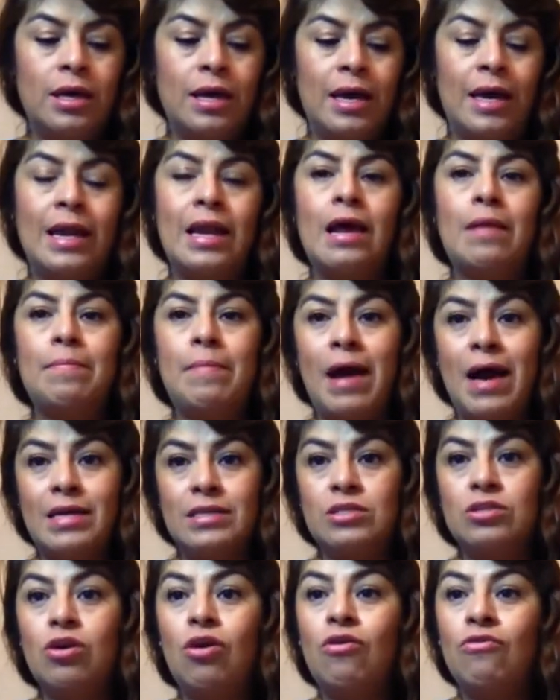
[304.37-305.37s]
and
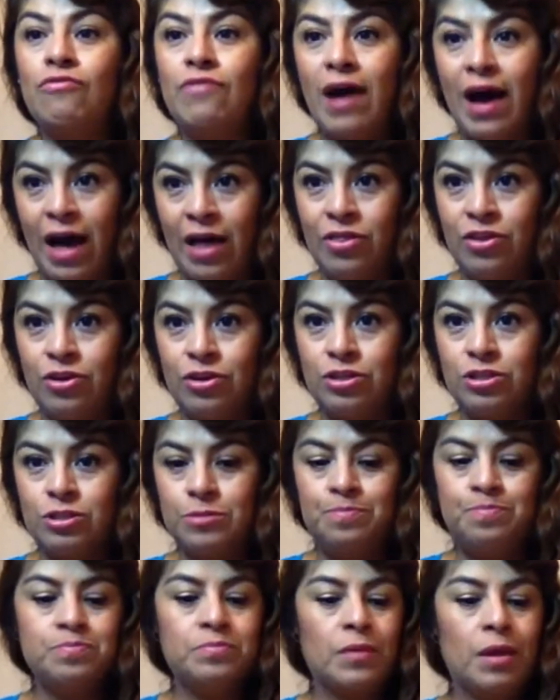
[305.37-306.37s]
advice of
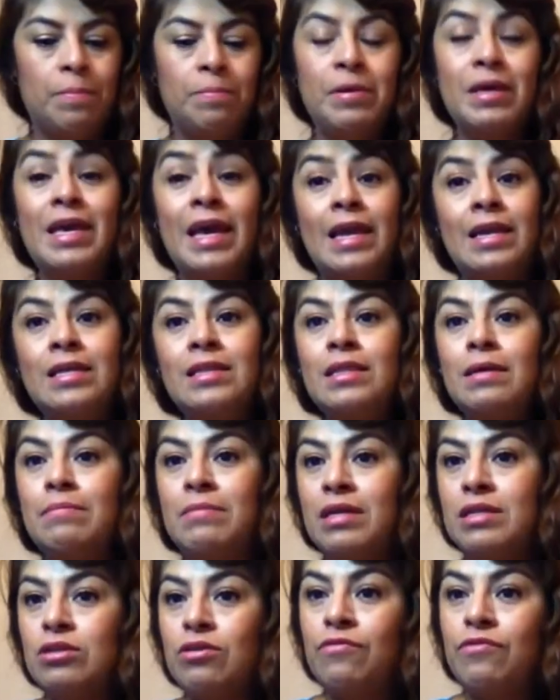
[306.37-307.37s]
others. Beginning the
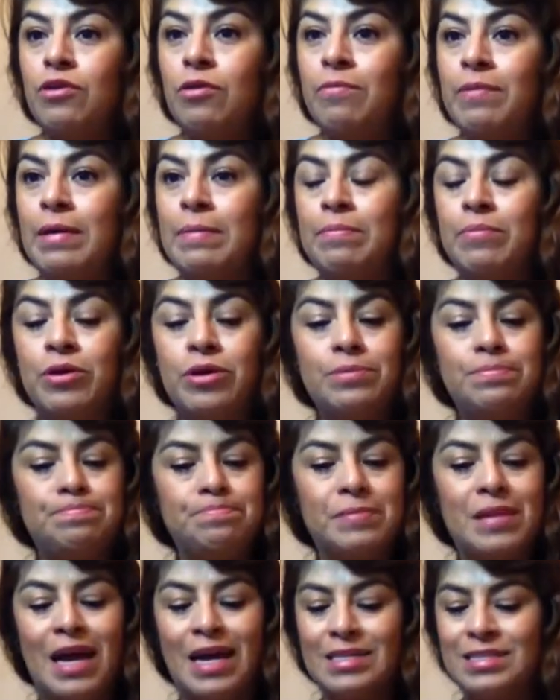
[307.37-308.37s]
month of November,
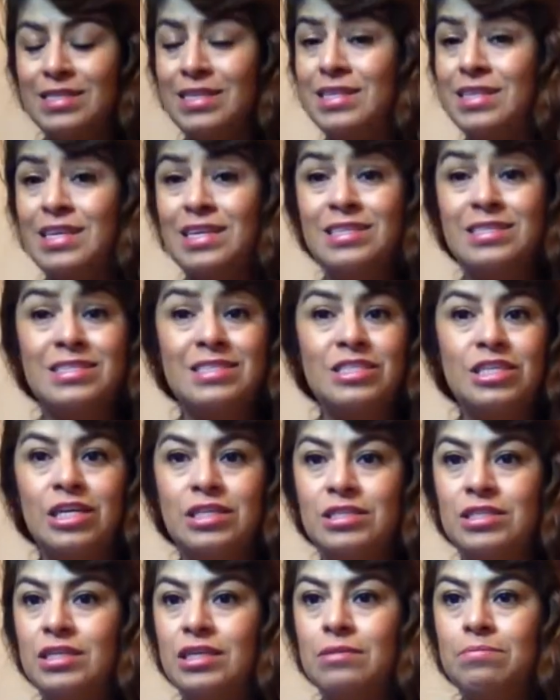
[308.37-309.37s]
I see things
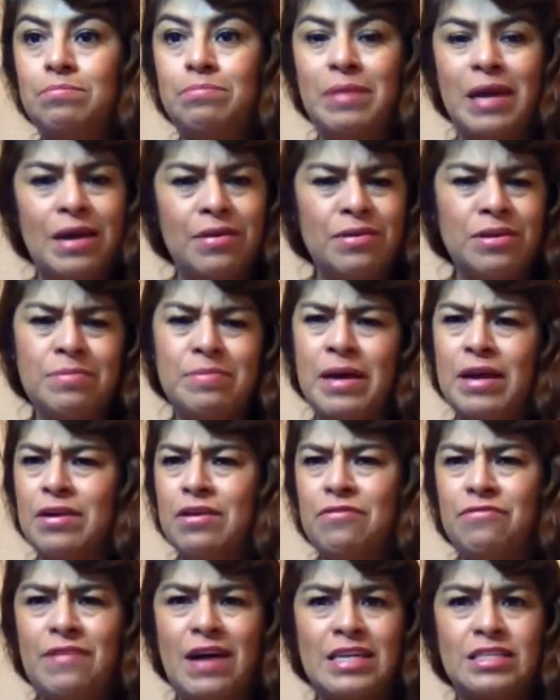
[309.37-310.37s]
changing very,
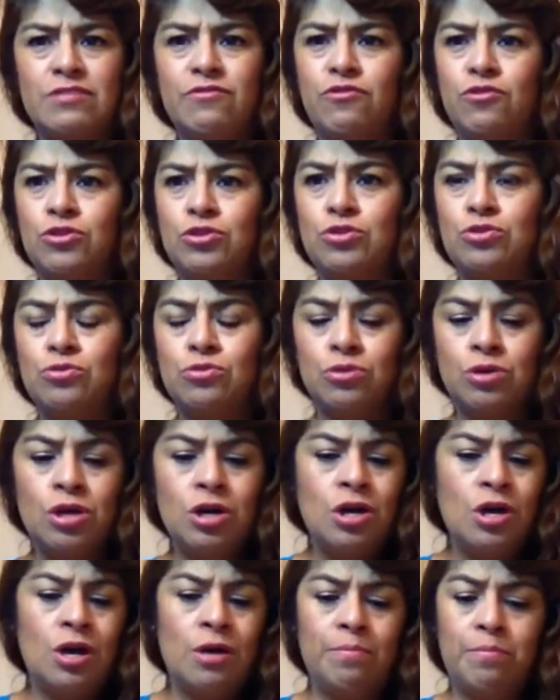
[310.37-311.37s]
very fast for you,
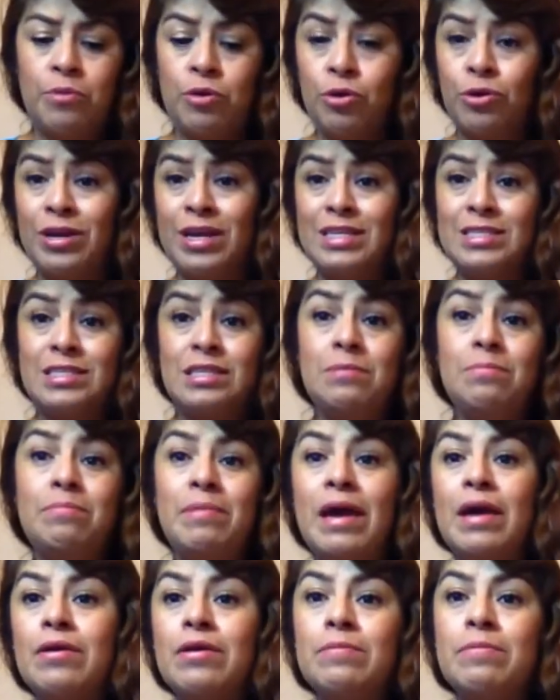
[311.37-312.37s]
progressing
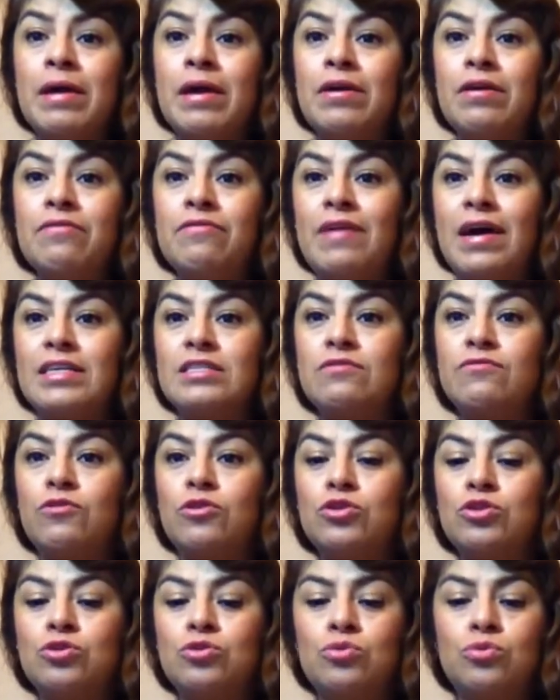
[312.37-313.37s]
very, very fast
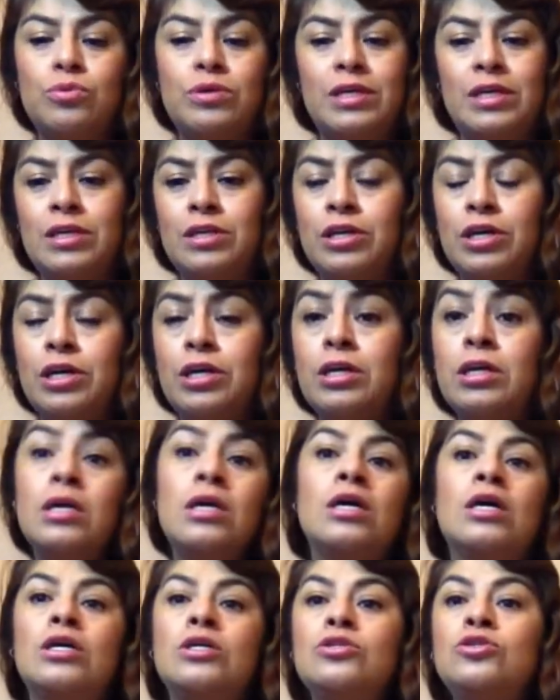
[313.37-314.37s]
for you. Either
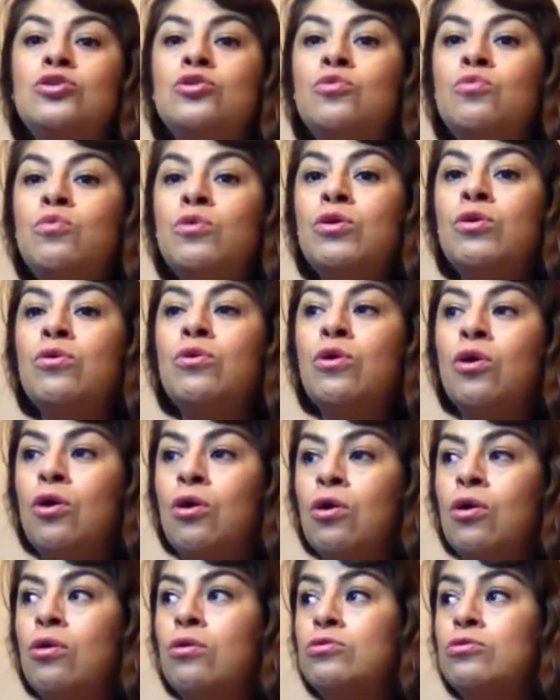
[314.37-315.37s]
you
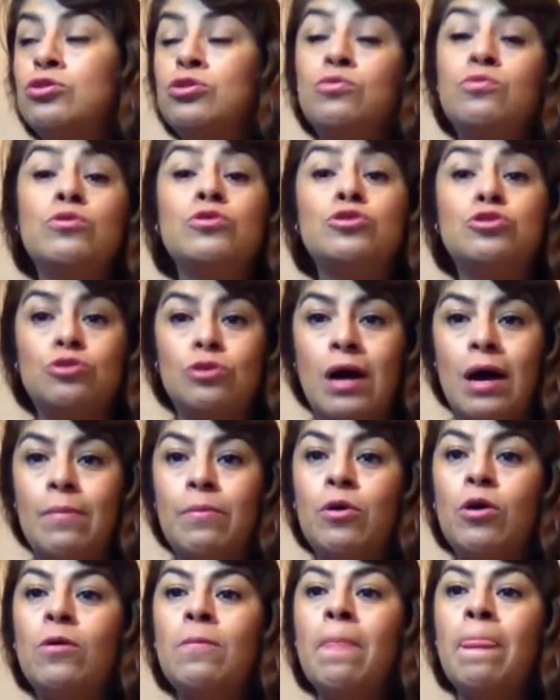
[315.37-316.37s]
will
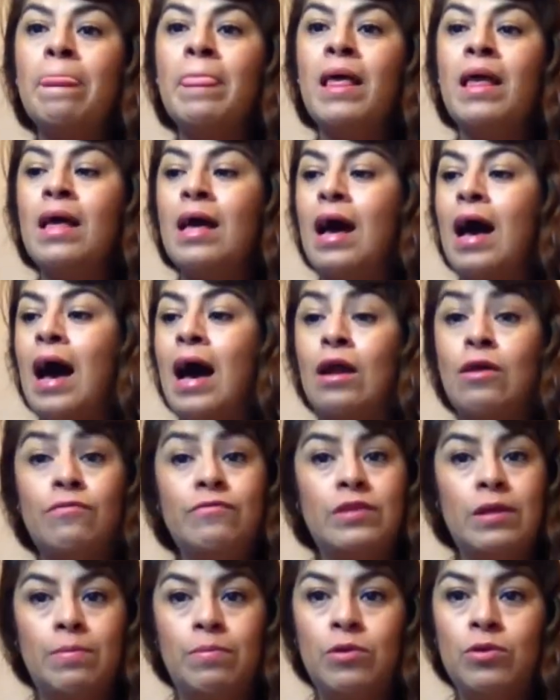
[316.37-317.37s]
travel out
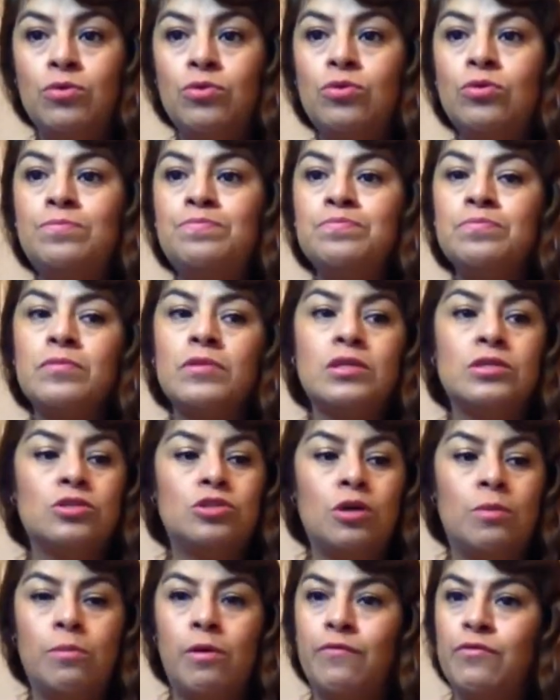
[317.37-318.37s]
of the blue.
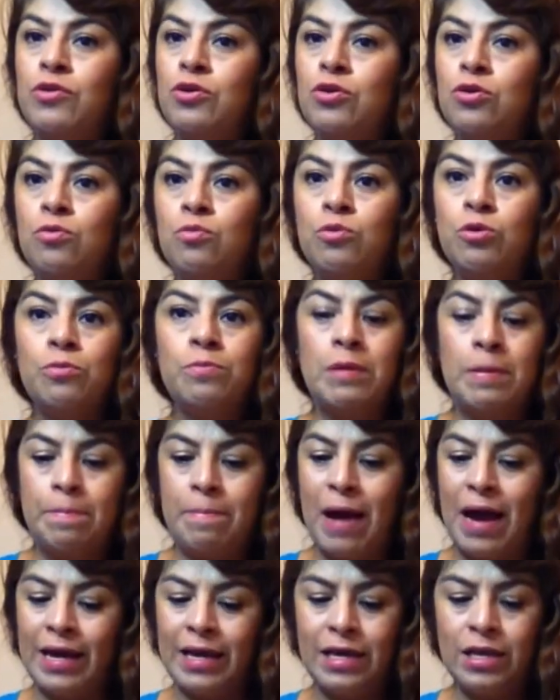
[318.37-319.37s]
Some of you will be
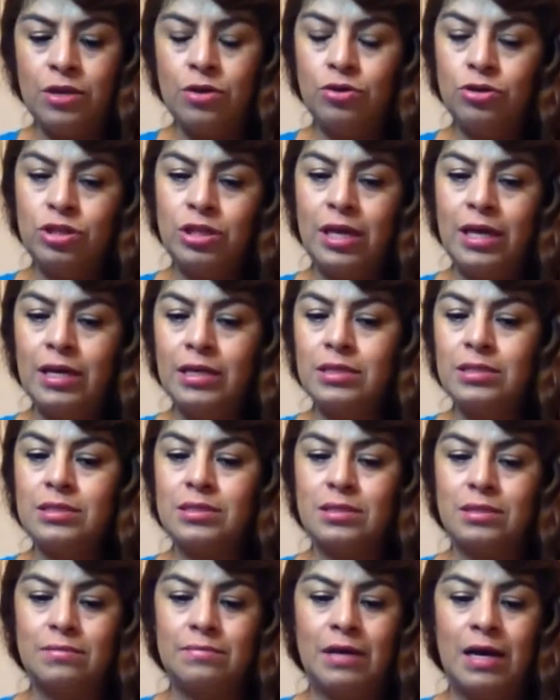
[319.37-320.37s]
packing your
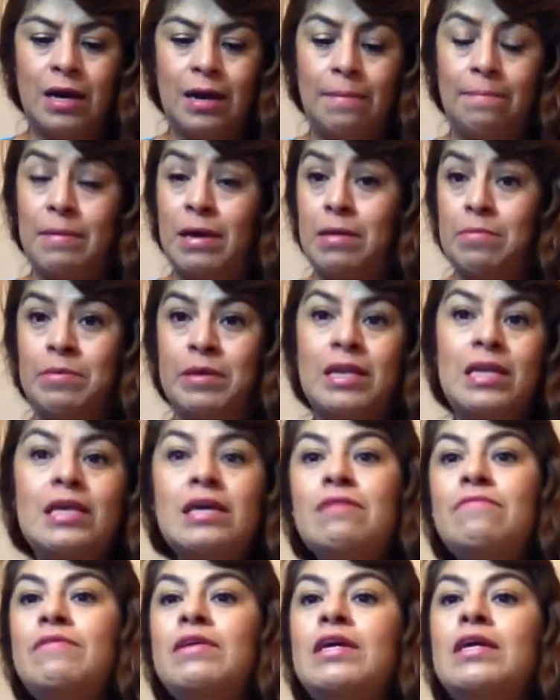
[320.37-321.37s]
things, maybe
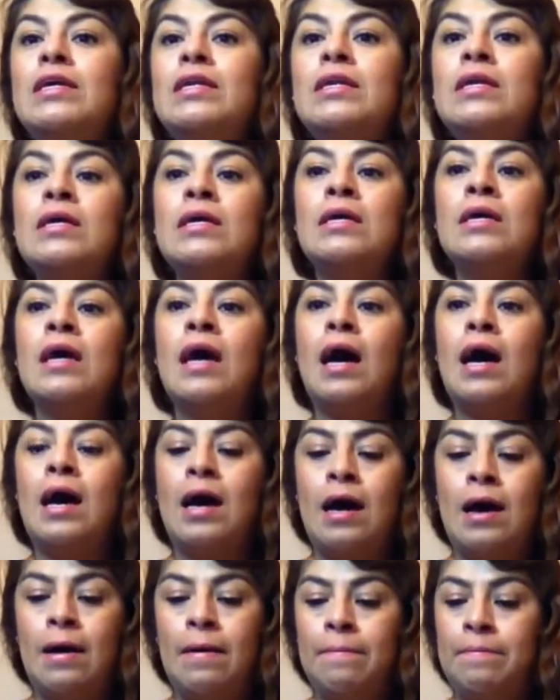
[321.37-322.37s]
leaving,
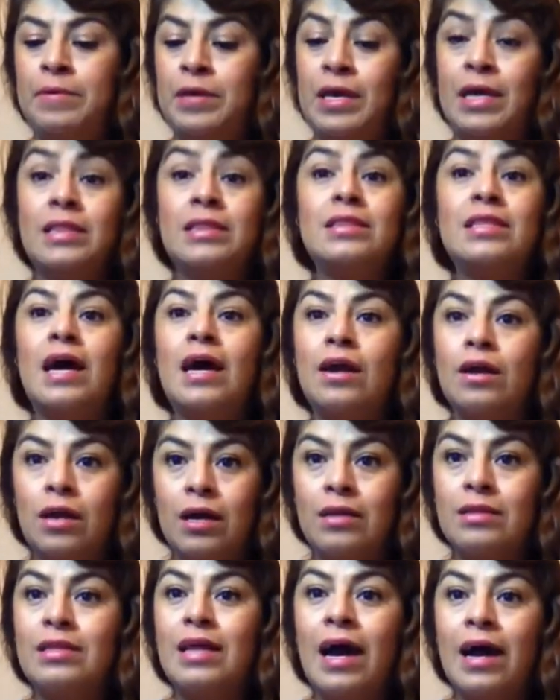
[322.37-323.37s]
being
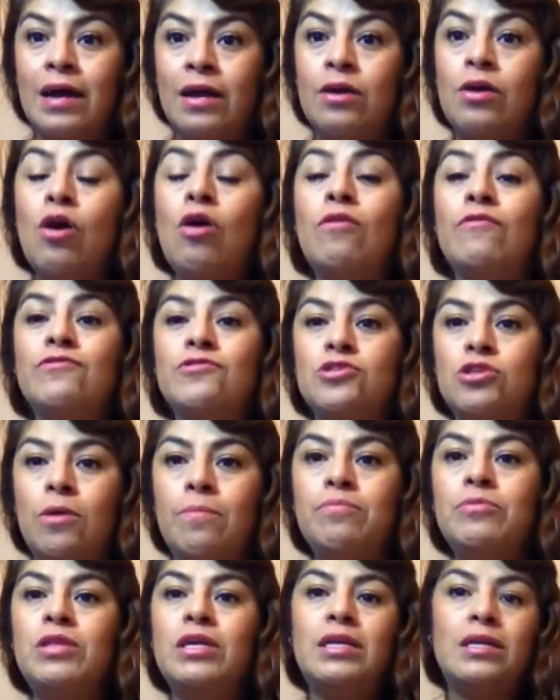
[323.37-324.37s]
tired of
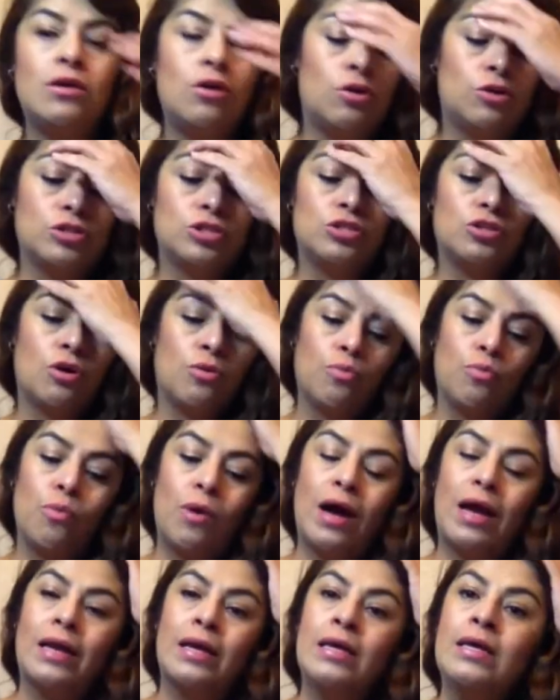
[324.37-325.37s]
something or
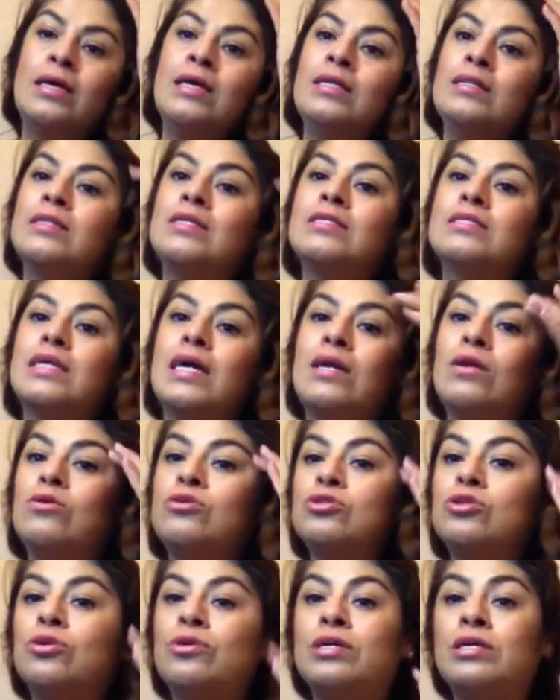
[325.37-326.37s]
someone. This can
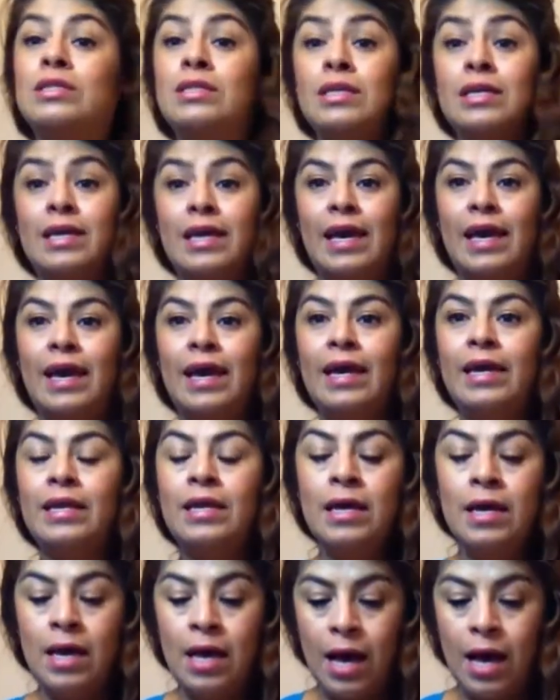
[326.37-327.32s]
also indicate